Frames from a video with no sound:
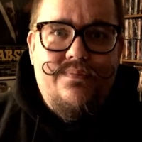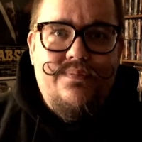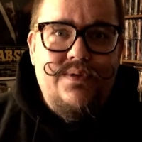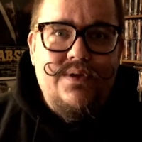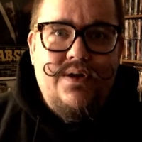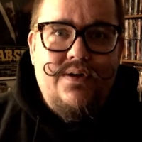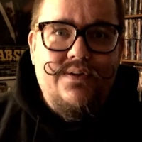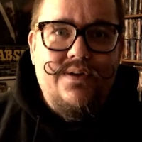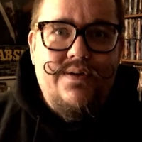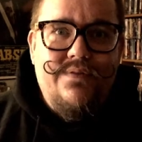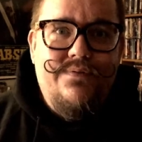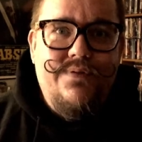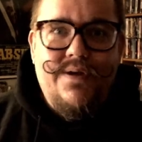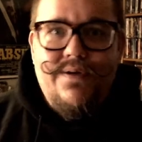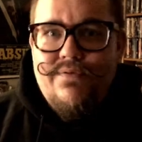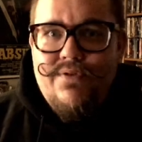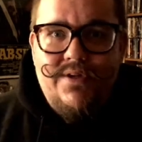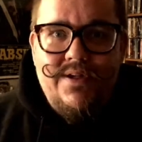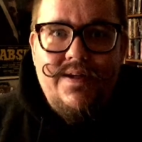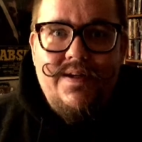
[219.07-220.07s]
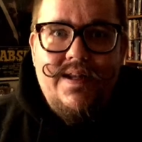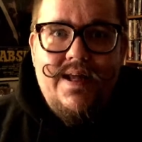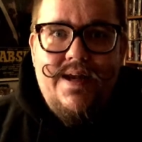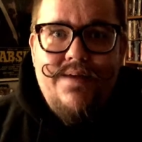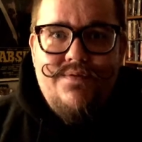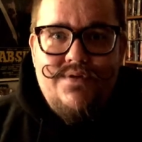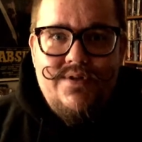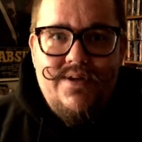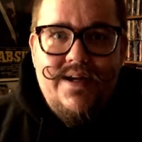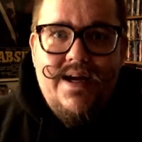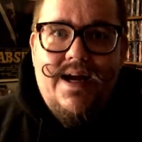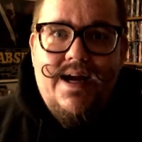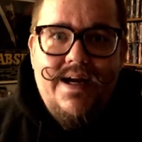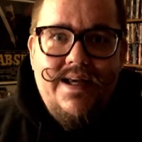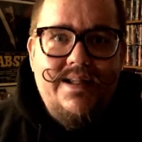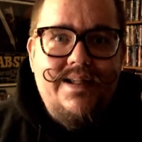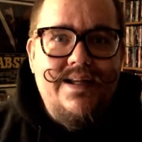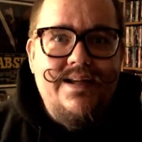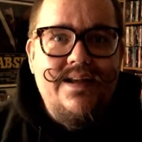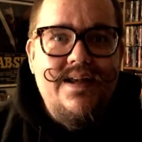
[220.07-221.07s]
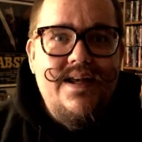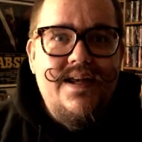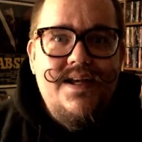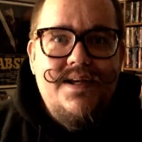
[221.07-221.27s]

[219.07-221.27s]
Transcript: you know, they fear for their lives, so they're hiding.